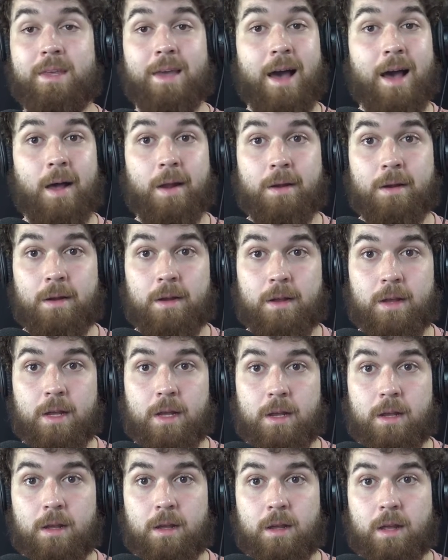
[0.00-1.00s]
Jan,
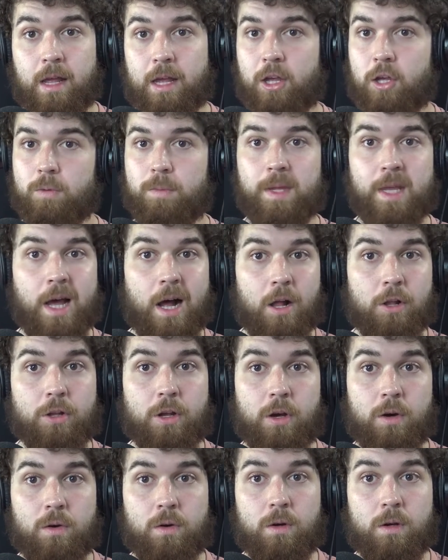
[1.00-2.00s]
it could be
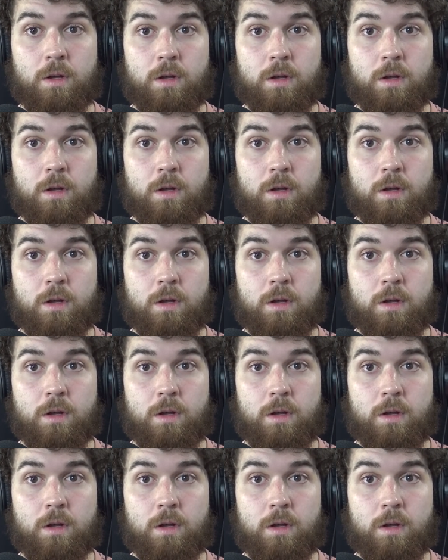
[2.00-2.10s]
Aldo,